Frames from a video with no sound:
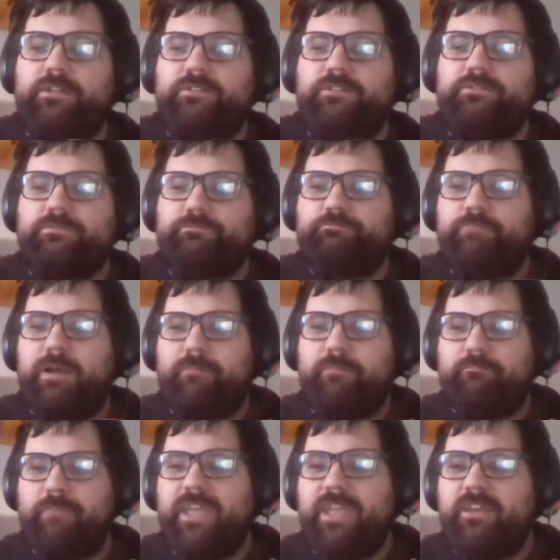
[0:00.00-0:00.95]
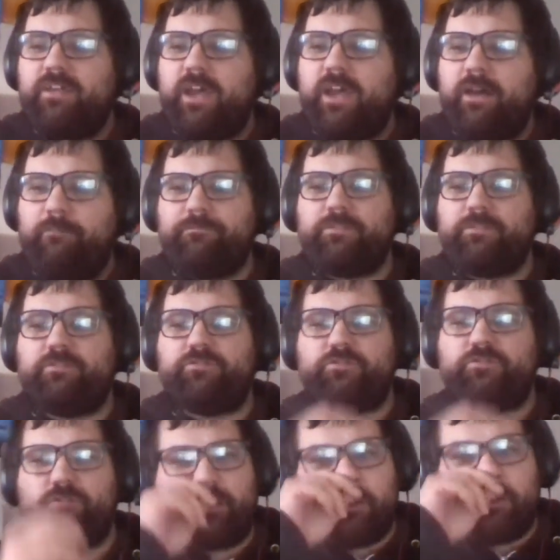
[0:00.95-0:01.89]
But Matt, sort of,
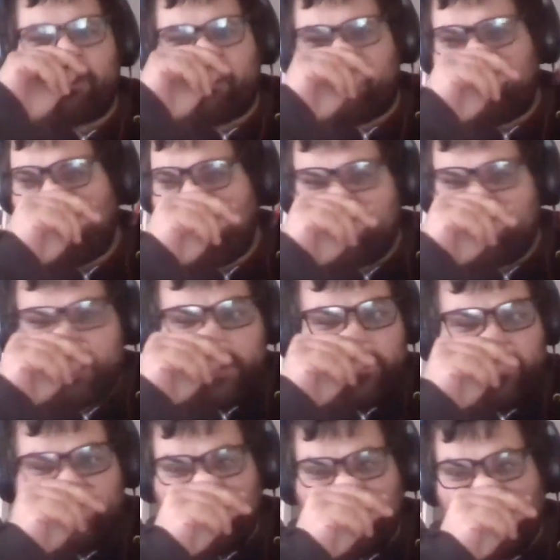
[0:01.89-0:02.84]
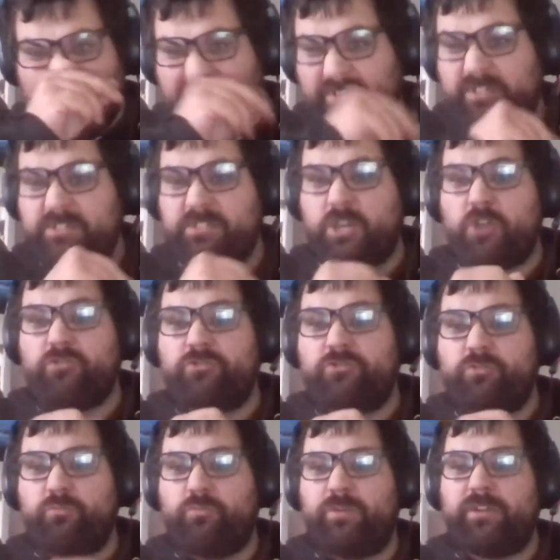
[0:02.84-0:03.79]
who do you think is going to
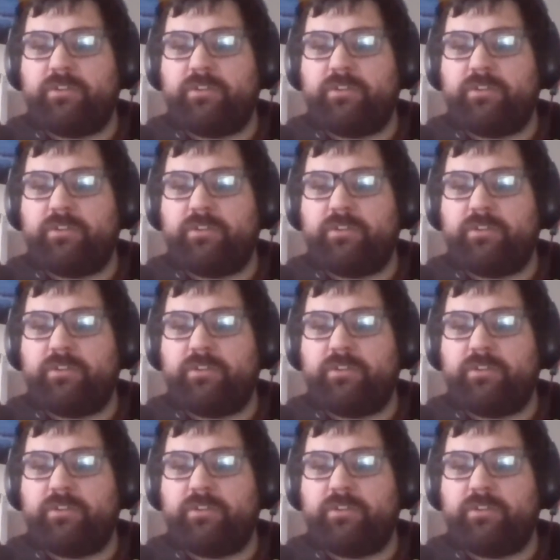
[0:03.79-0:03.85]
win